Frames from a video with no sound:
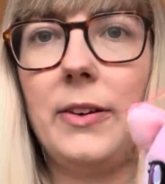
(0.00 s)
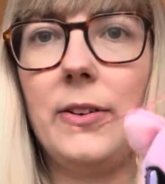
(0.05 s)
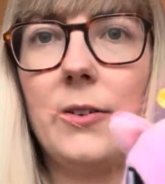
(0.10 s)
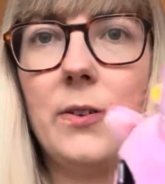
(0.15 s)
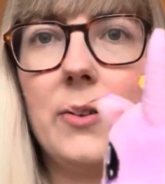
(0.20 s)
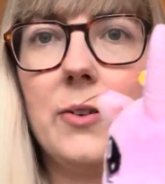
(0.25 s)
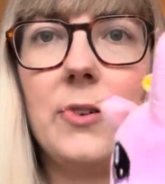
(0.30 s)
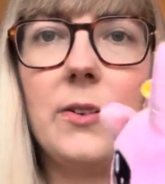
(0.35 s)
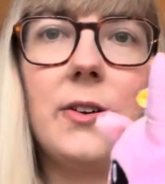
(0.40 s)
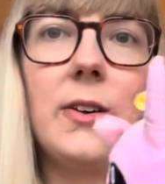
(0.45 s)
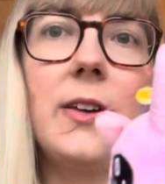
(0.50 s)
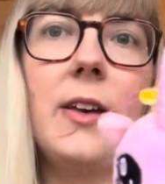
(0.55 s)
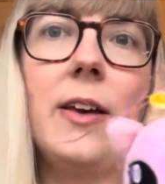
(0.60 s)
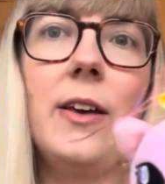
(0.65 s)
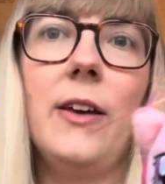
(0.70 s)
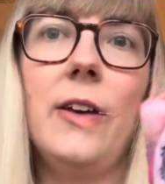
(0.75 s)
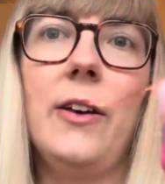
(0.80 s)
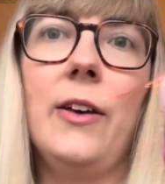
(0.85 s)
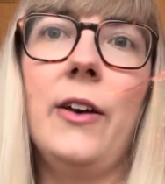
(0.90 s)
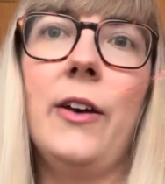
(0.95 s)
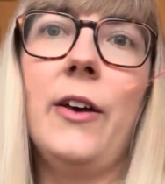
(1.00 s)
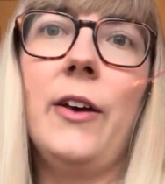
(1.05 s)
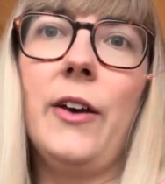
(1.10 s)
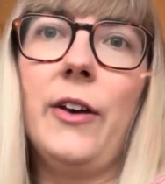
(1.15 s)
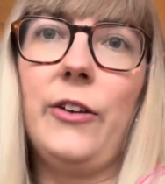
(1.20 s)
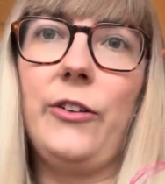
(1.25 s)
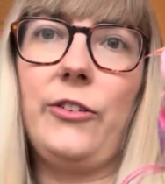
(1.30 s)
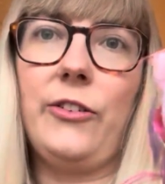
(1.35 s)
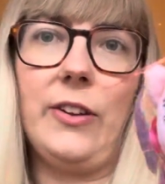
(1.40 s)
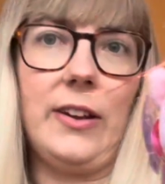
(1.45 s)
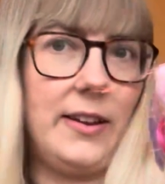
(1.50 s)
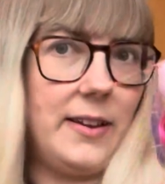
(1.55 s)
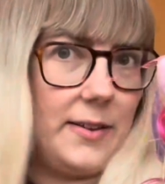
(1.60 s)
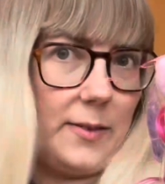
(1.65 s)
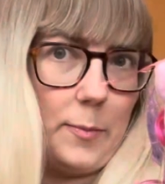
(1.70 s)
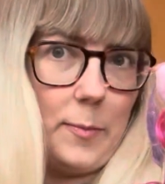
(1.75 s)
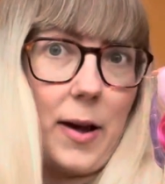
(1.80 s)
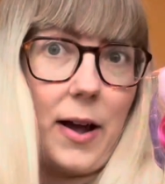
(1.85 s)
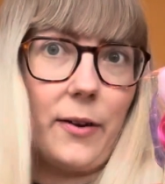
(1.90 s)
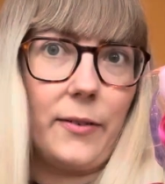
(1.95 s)
dork, she
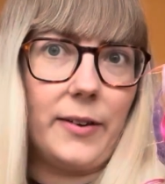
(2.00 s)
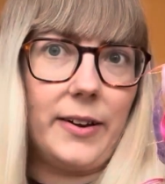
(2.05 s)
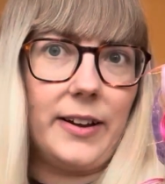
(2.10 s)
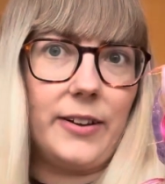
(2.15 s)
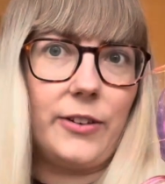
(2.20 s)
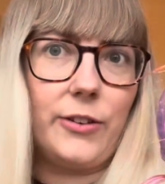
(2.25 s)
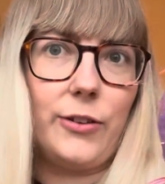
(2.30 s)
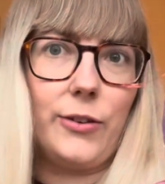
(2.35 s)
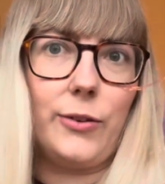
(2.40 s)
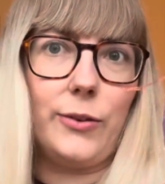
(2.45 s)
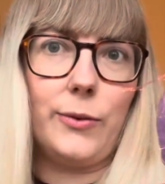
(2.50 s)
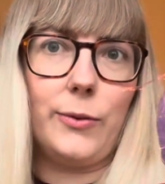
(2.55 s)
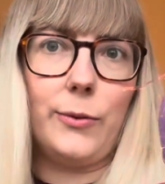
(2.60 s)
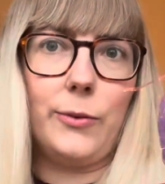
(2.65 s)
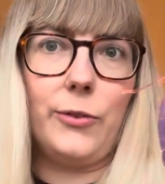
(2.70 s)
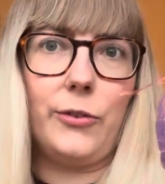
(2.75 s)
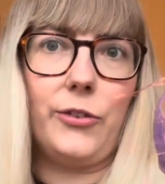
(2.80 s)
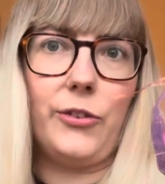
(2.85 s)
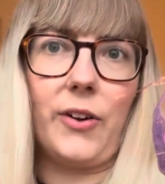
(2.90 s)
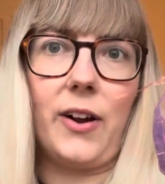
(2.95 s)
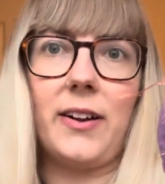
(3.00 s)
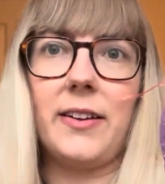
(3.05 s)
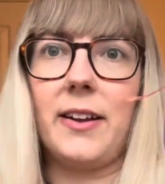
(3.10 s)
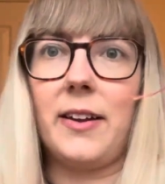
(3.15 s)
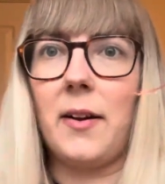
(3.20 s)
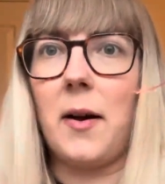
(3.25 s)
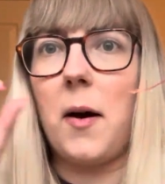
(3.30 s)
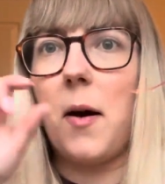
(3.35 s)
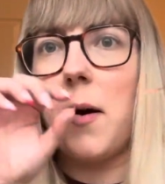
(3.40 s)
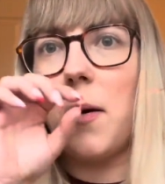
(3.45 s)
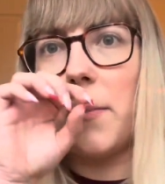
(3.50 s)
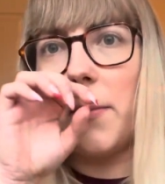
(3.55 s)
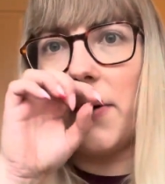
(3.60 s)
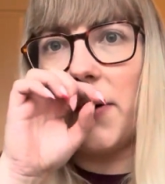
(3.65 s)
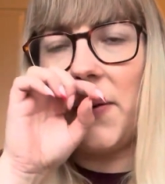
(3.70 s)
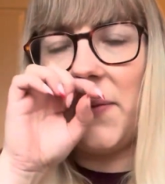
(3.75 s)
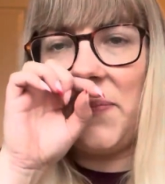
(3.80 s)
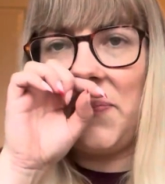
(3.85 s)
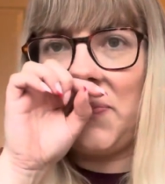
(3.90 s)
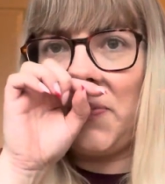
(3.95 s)
is married to Shining
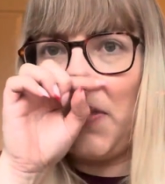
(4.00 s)
Armor,